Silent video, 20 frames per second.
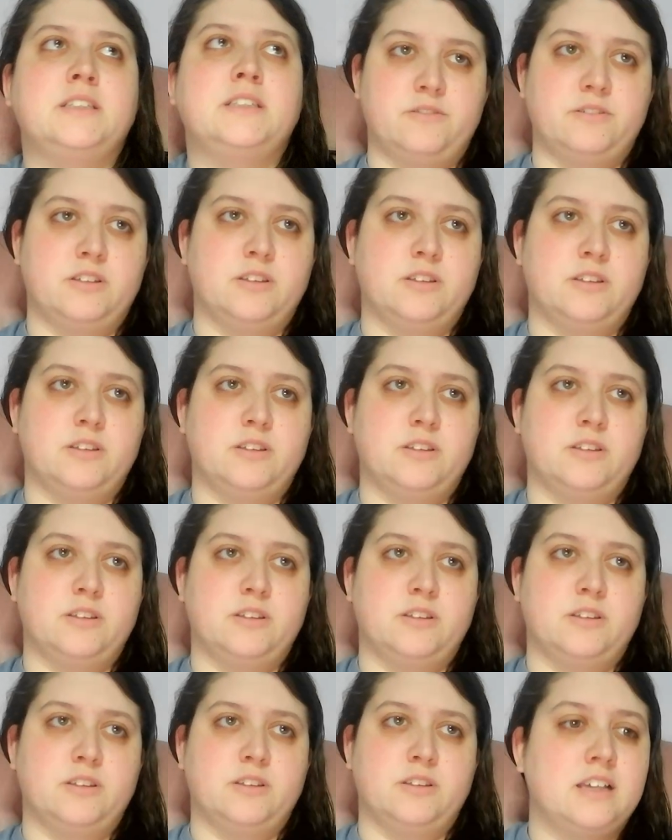It was the
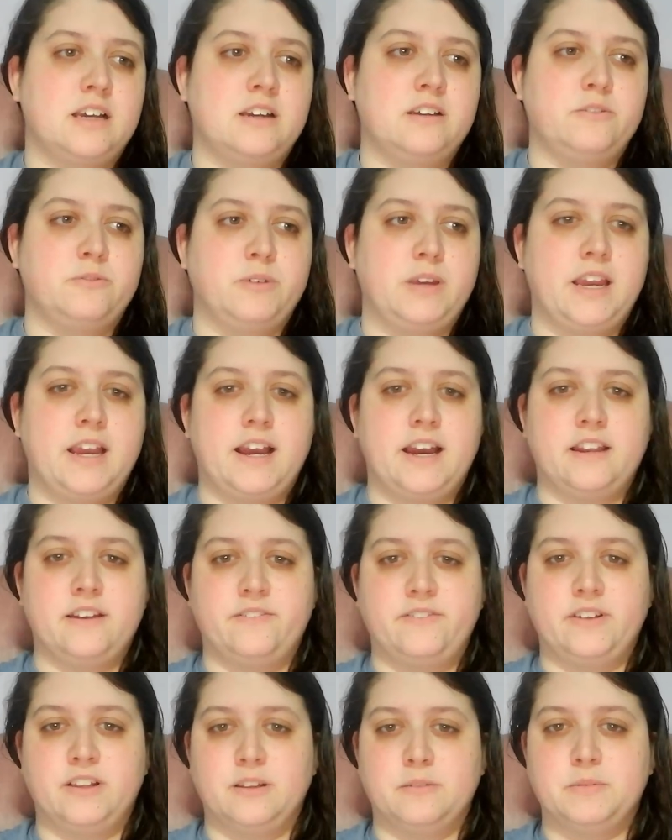weekdays that we had
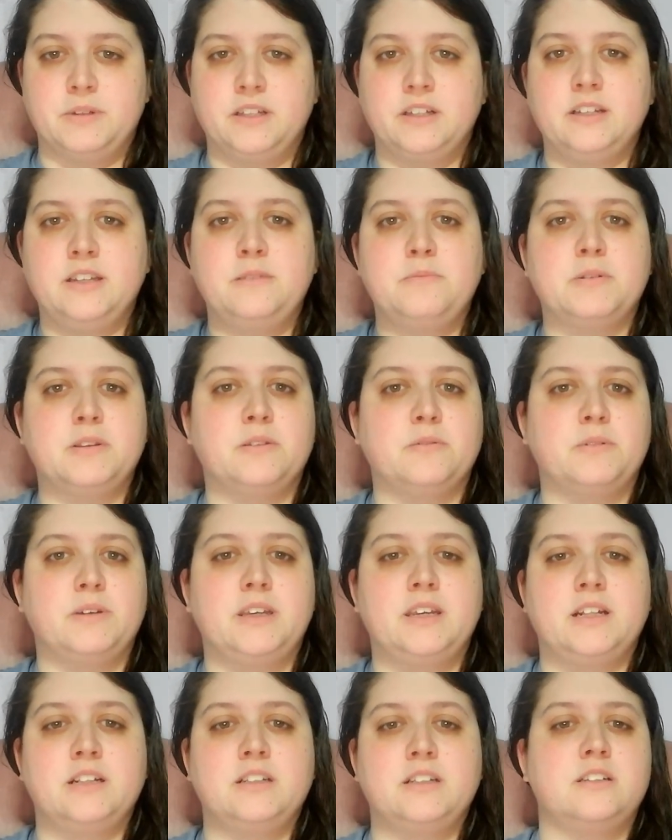availability, but the
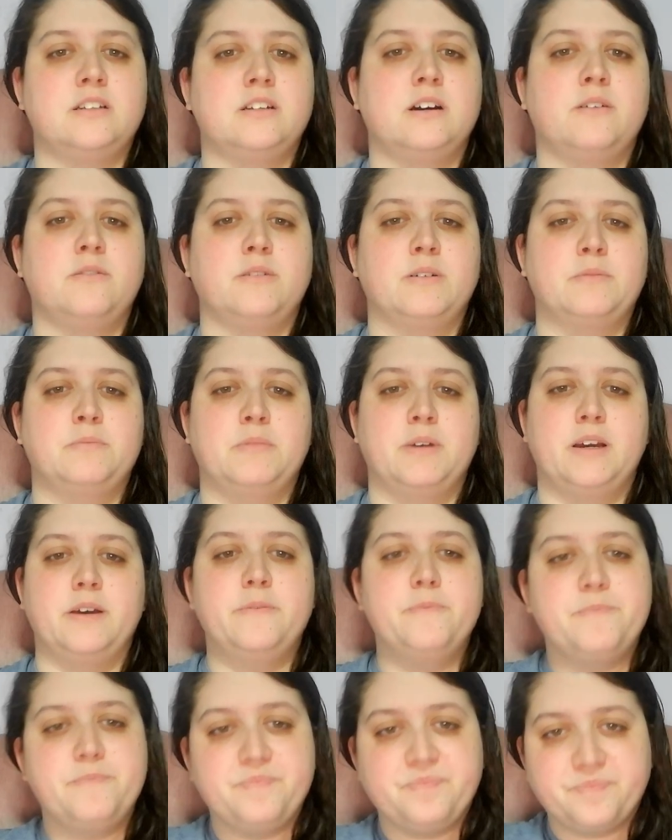weekends, not one bit.
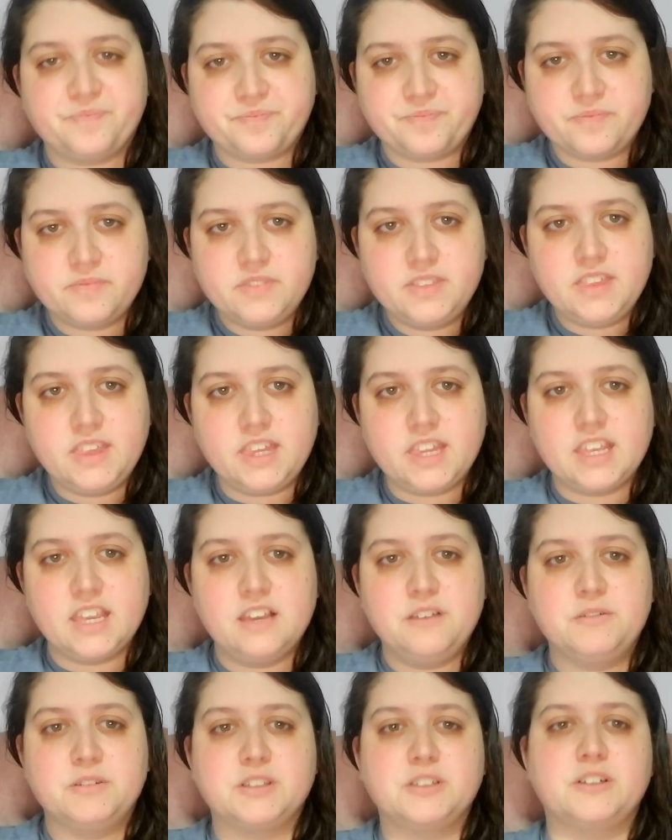
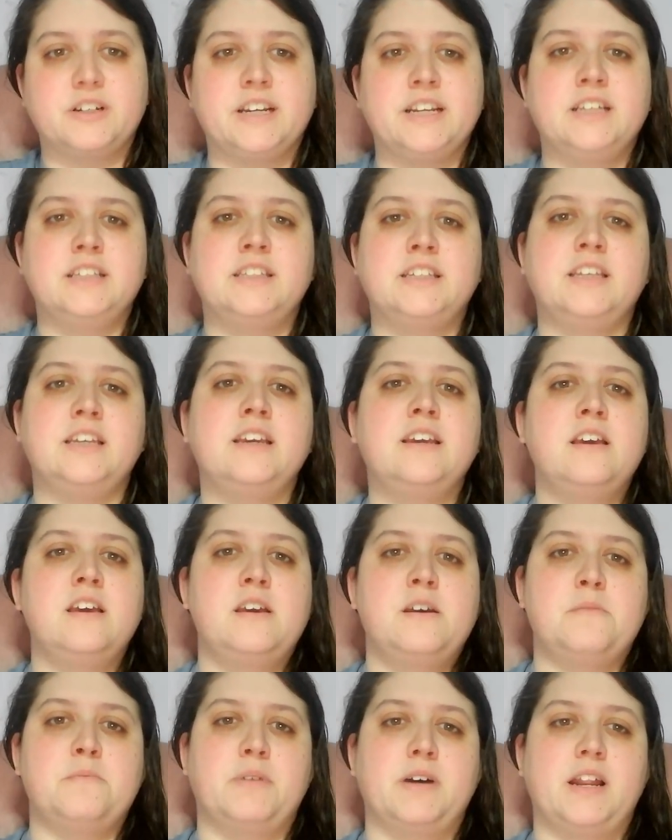It was crazy,
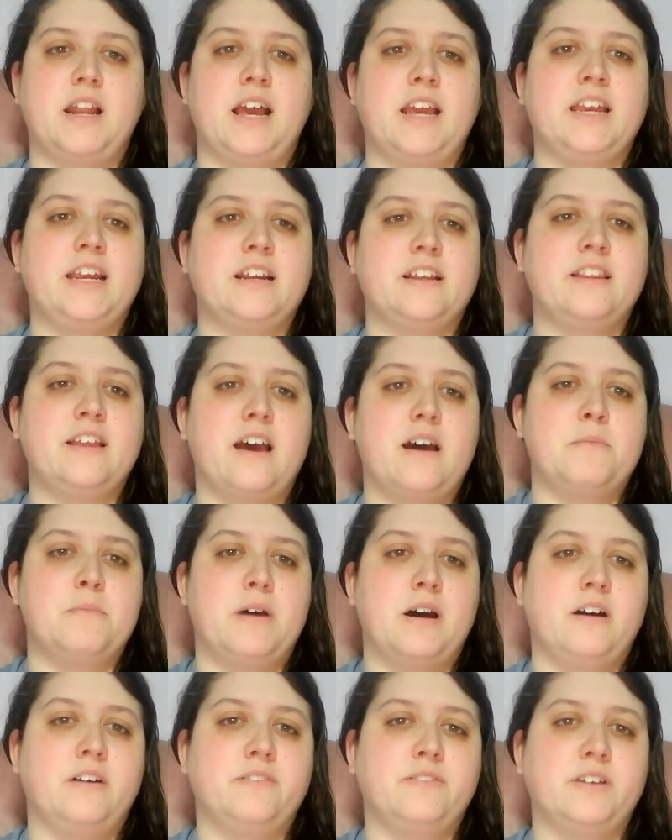but I hear the
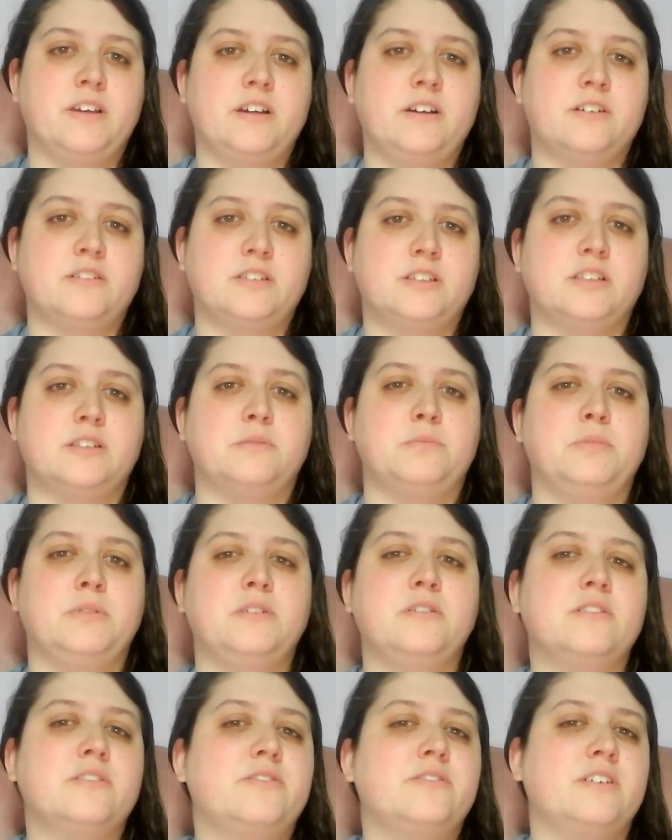Amalfi Coast is
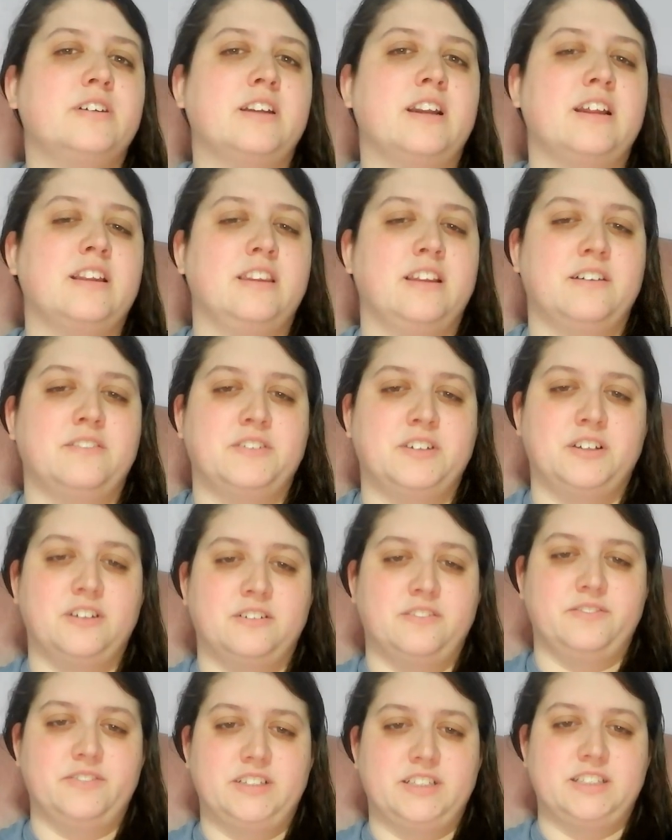beautiful and I'd love to
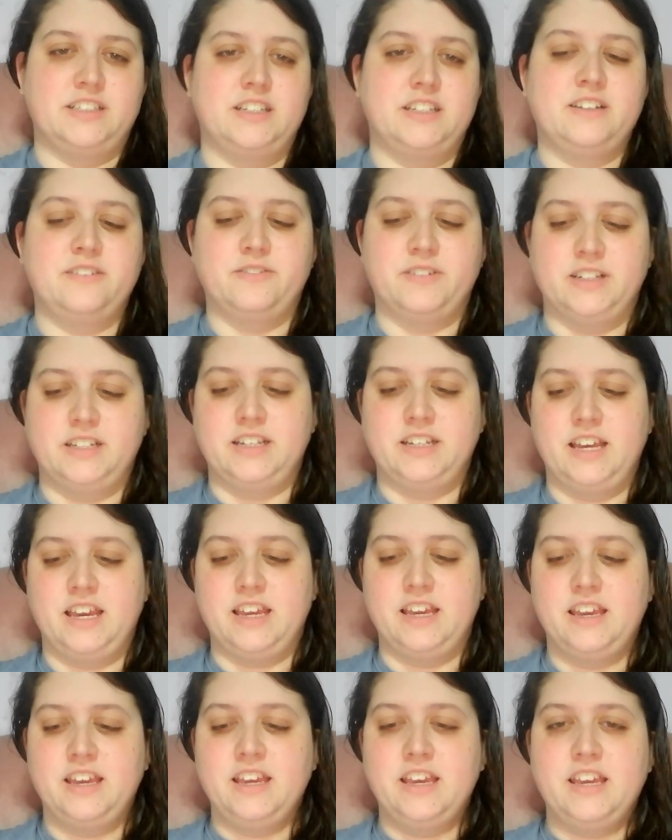go visit it one
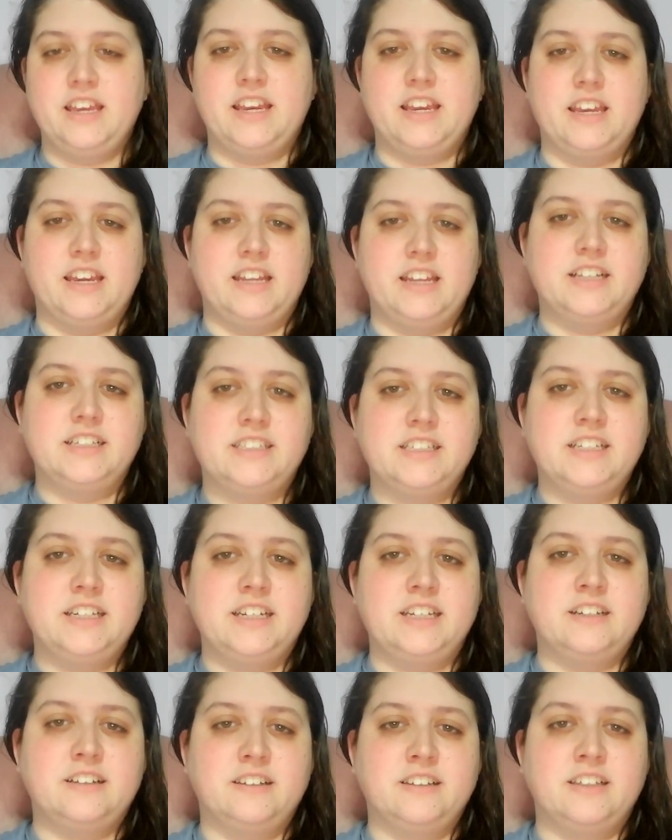day. It is in
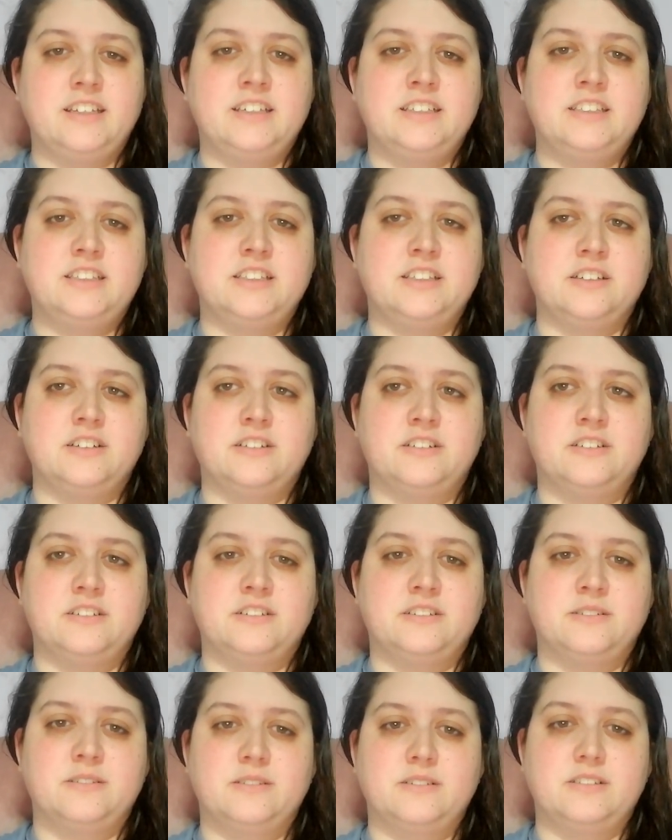Italy,
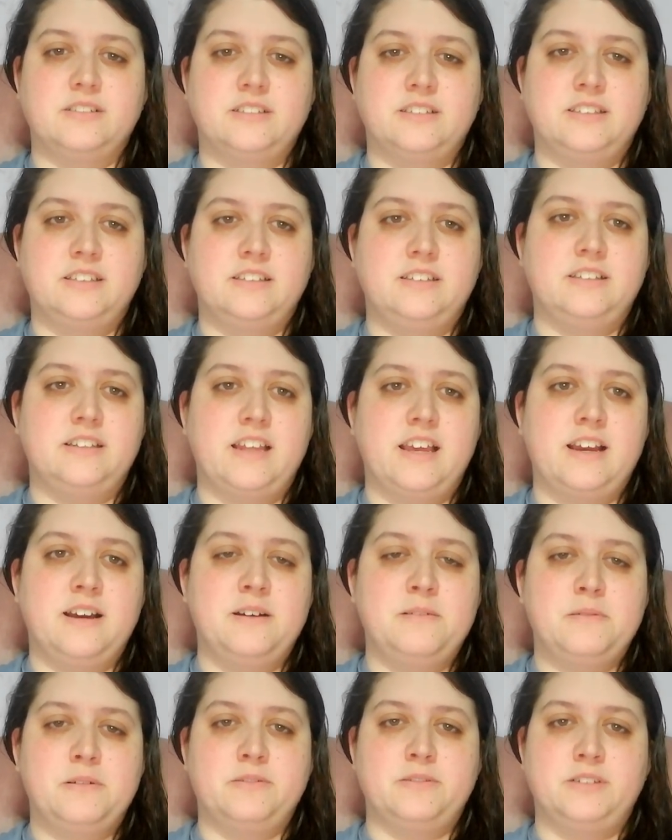so
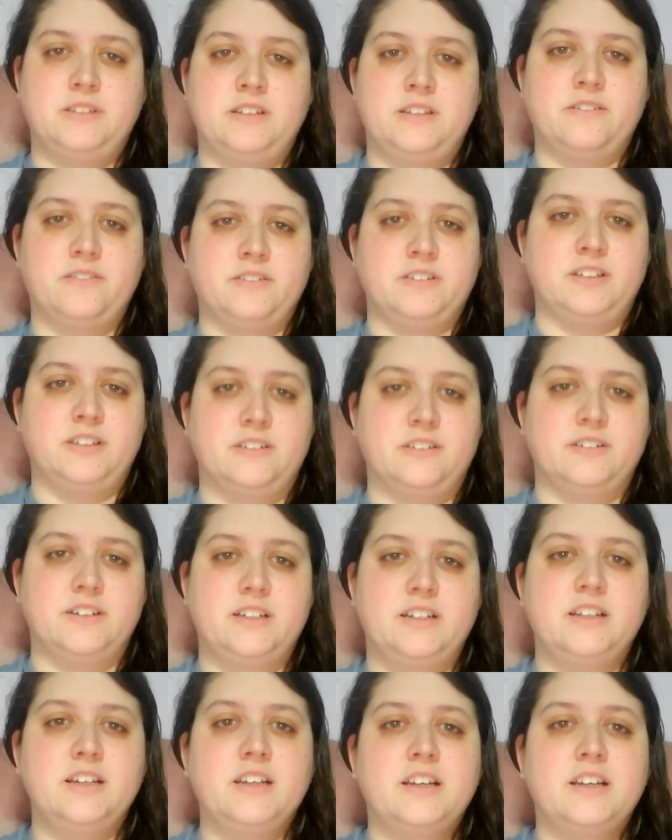damn, I would definitely do it.